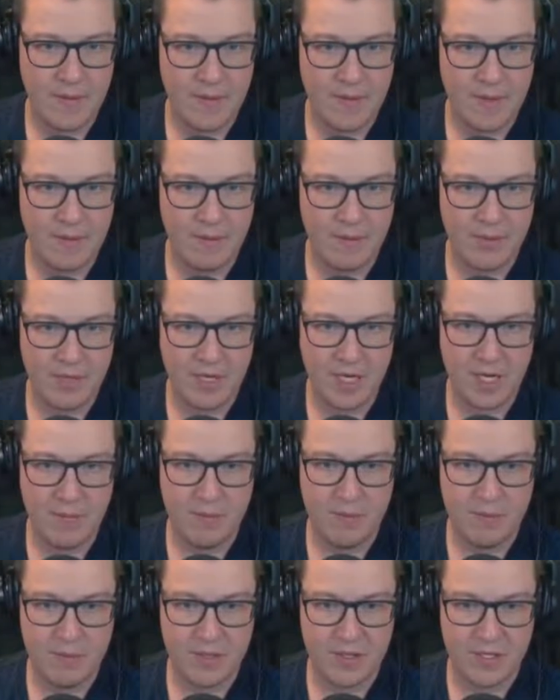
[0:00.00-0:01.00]
And we'll keep
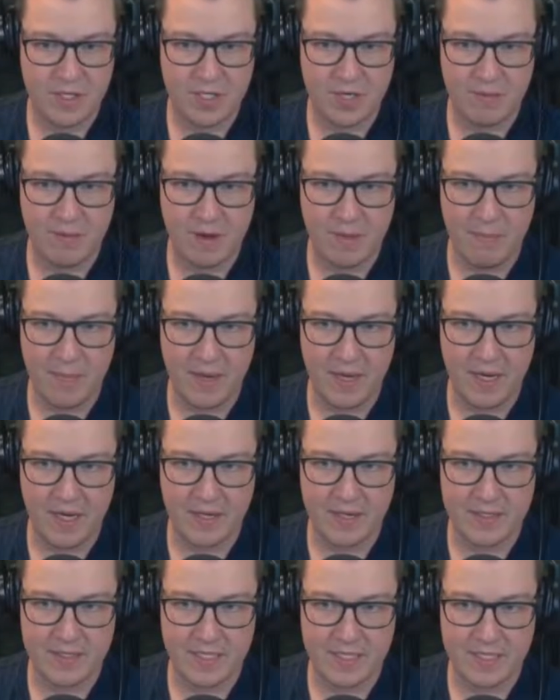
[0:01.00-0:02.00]
up with the shipwreck paint
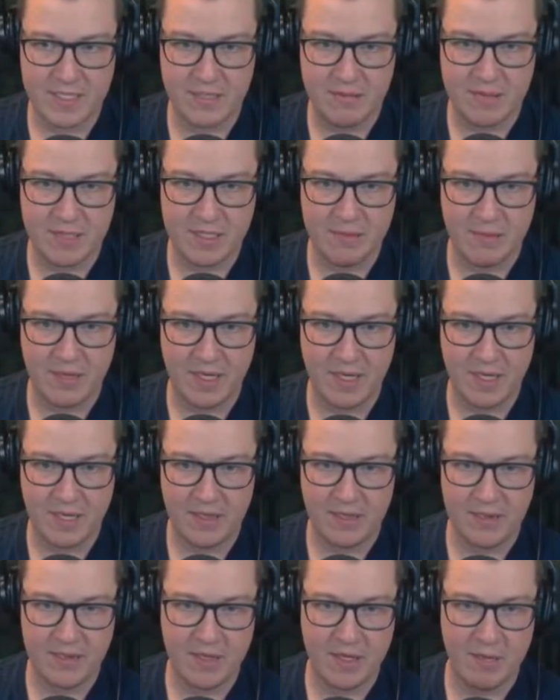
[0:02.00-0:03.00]
because that seems to be
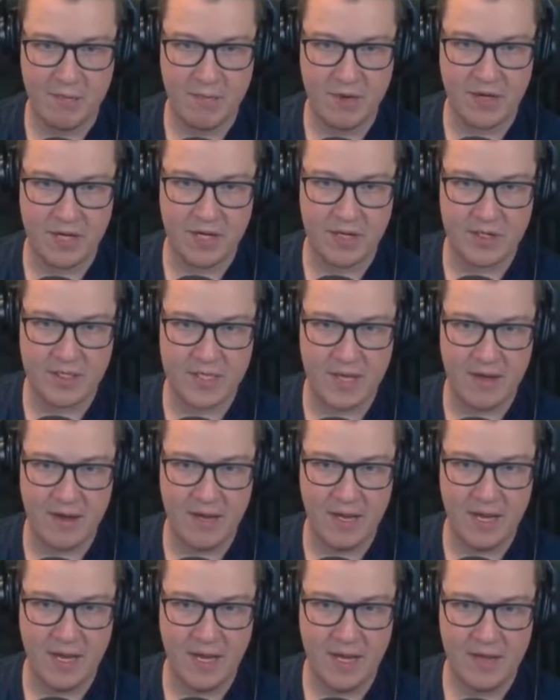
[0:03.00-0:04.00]
looking pretty good down
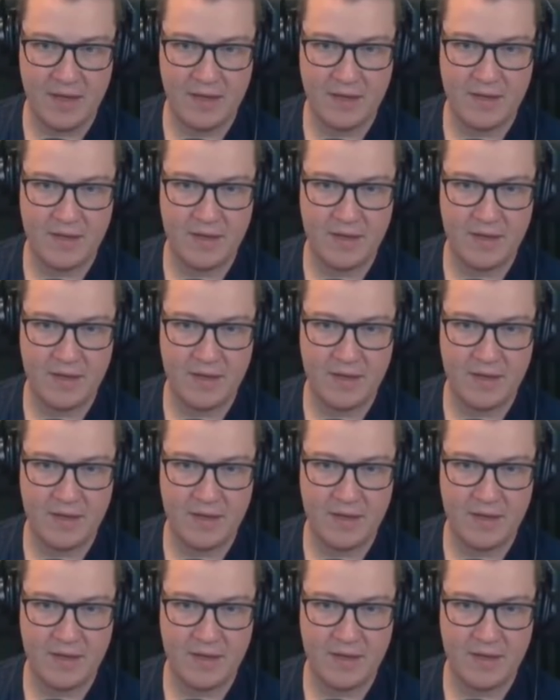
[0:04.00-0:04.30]
here.